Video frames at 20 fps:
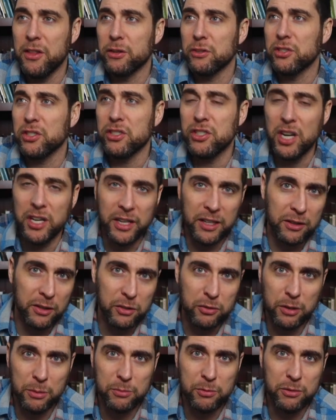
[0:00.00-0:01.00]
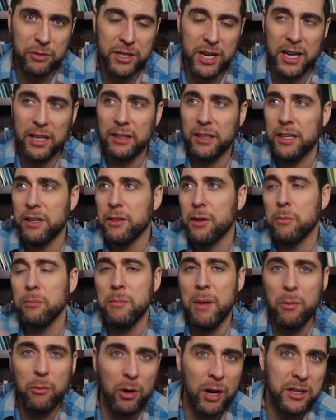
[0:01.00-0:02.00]
They're studying the scripture daily. They're
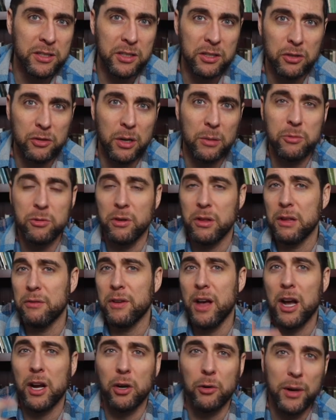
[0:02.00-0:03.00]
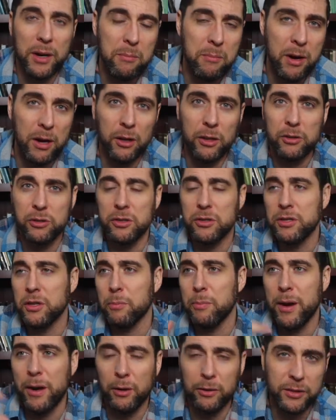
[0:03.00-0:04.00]
memorizing scripture. They've got great marriages.
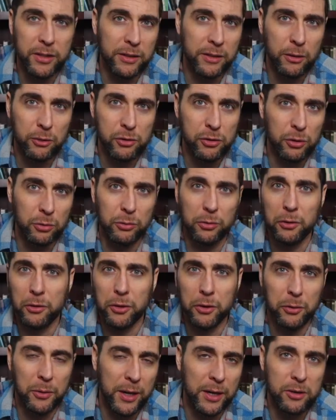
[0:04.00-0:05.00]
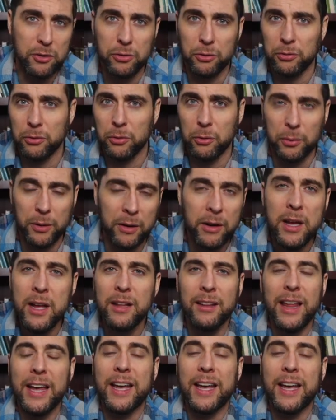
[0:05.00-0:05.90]
They're parenting their children or grandchildren or whatever.